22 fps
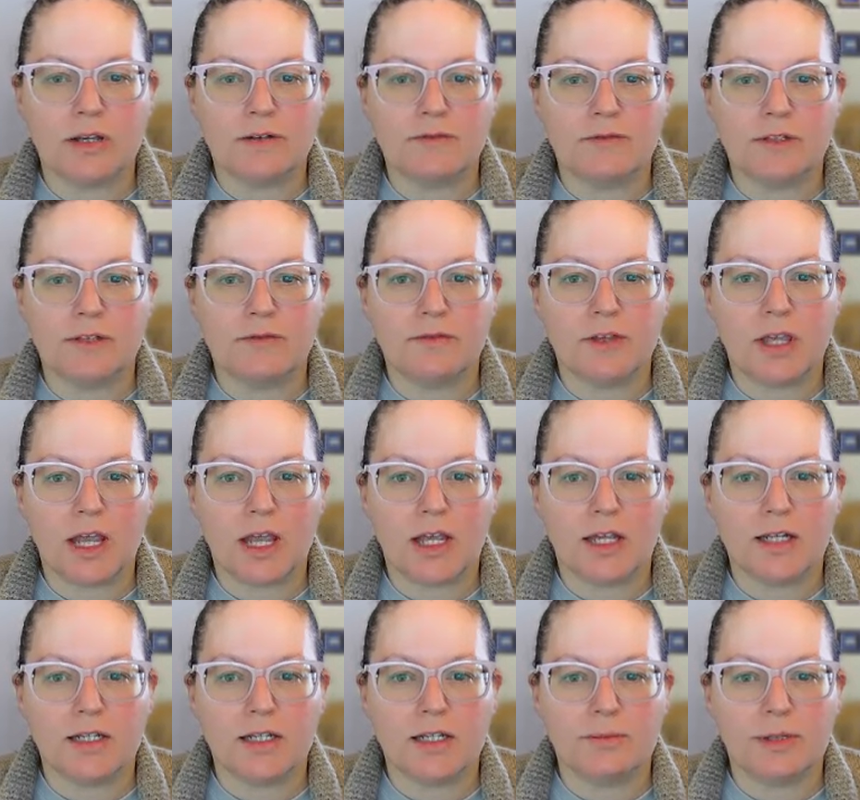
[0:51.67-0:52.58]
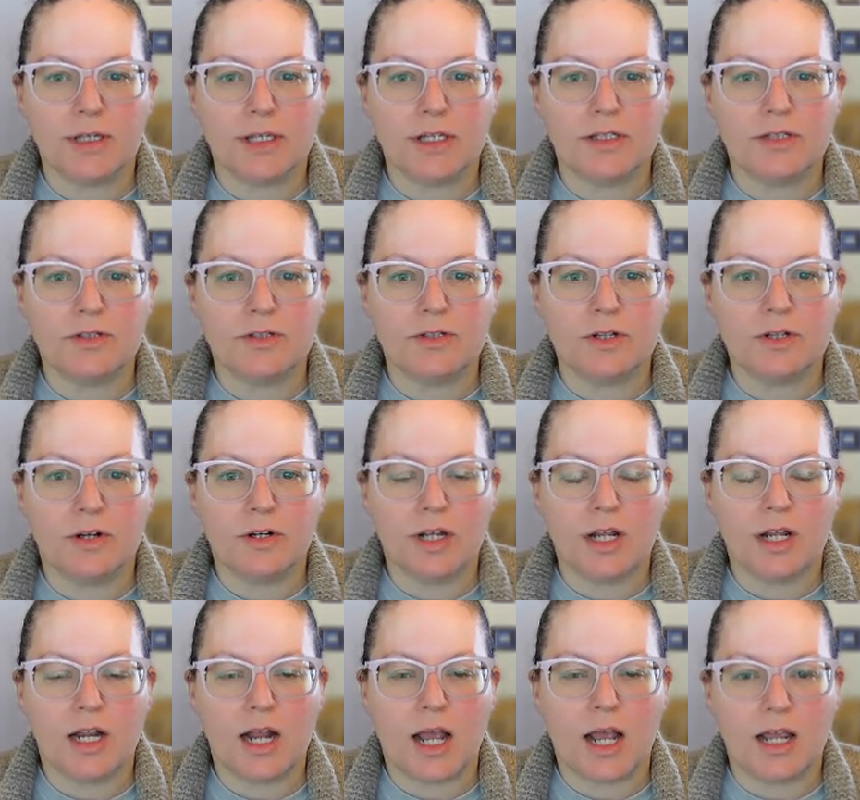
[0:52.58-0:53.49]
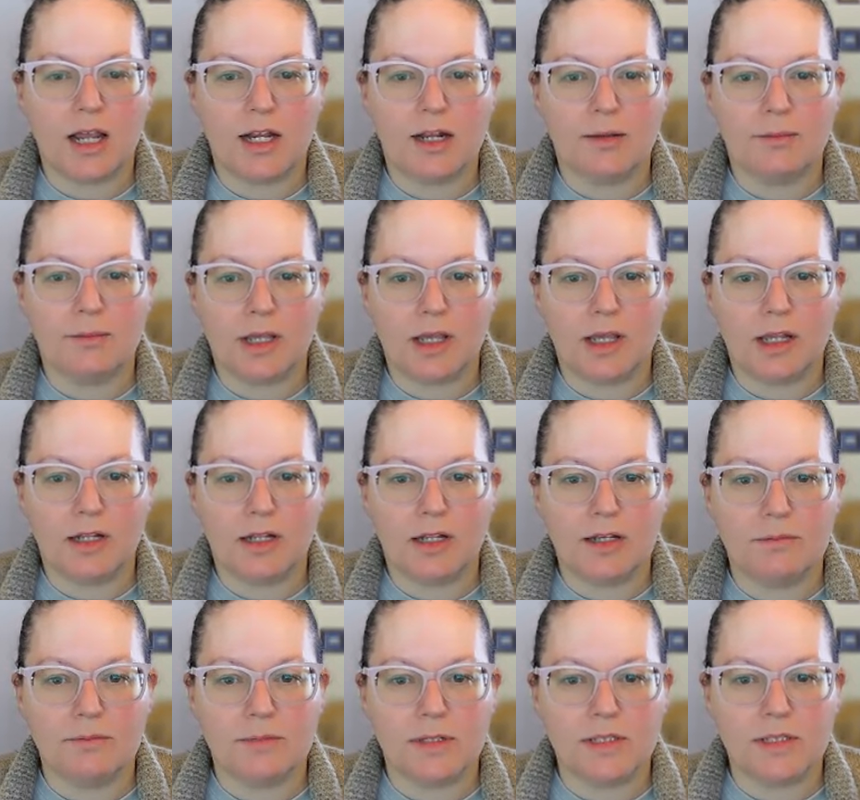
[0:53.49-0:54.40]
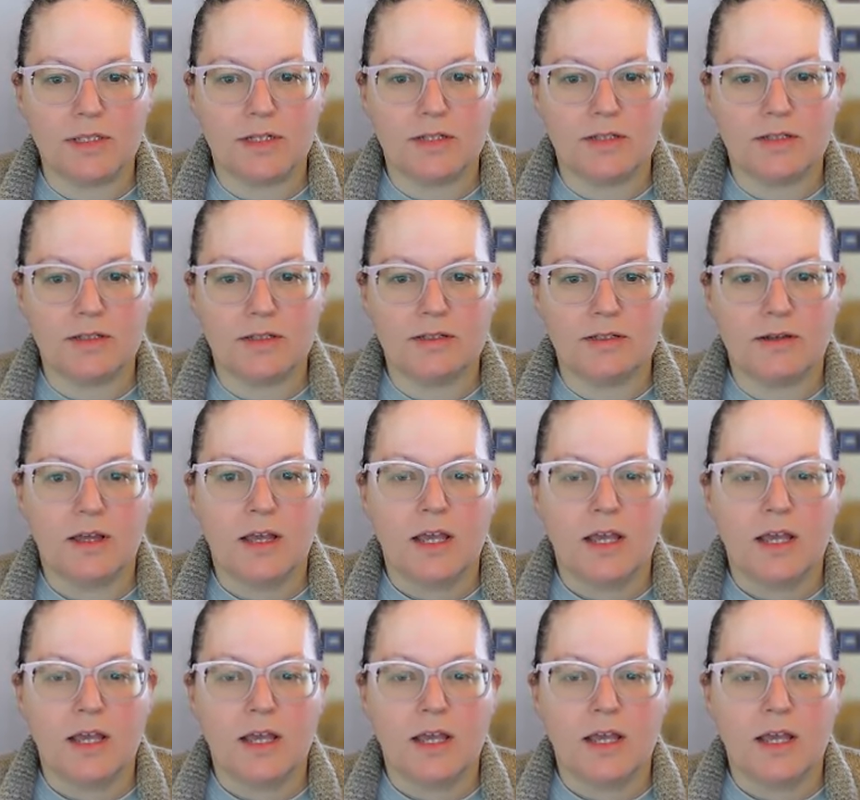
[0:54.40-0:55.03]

of leaving academia and starting an academic editing business.